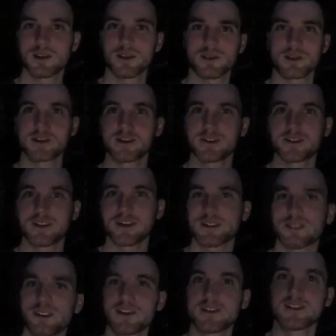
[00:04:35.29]

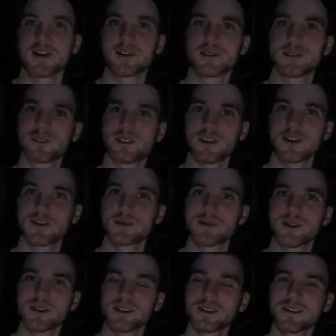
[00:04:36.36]
360 no scope
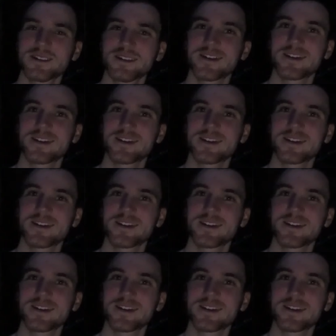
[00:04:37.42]
us.